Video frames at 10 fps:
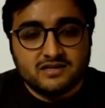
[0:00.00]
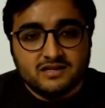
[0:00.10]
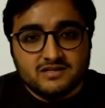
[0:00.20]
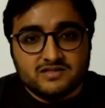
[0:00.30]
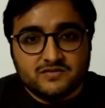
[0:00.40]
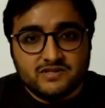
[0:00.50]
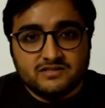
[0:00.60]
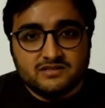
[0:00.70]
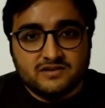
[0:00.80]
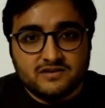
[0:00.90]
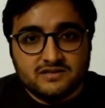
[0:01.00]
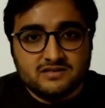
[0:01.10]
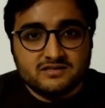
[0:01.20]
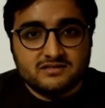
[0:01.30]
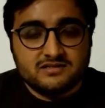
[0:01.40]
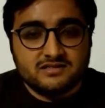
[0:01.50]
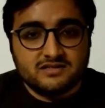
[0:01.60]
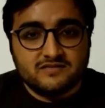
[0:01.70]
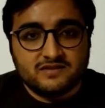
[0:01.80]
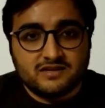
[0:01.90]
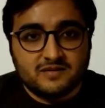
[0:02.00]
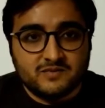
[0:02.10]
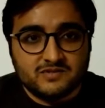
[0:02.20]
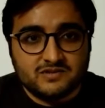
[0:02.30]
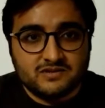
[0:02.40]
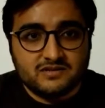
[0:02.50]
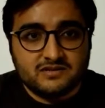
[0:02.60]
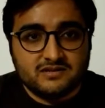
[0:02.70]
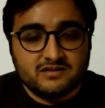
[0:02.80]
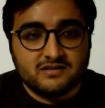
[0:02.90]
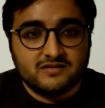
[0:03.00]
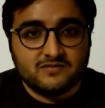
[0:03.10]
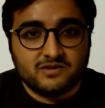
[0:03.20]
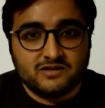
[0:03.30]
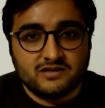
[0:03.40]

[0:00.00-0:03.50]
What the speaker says: So once the order is received, Amazon would